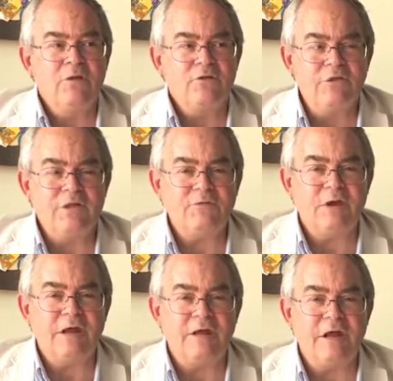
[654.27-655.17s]
So that's
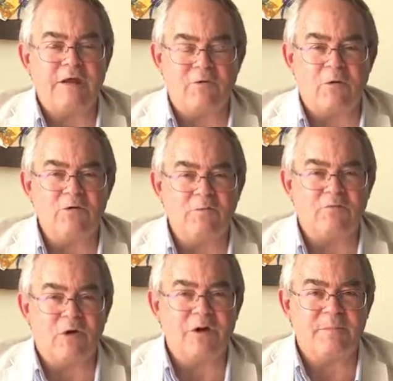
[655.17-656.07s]
what I did. I've always
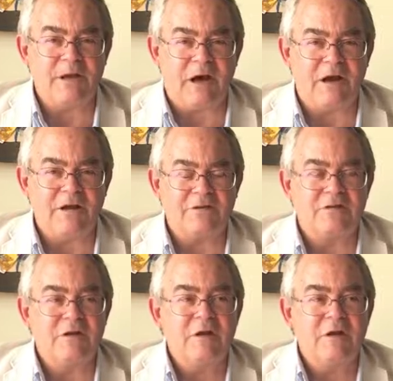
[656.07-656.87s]
tried to be honest.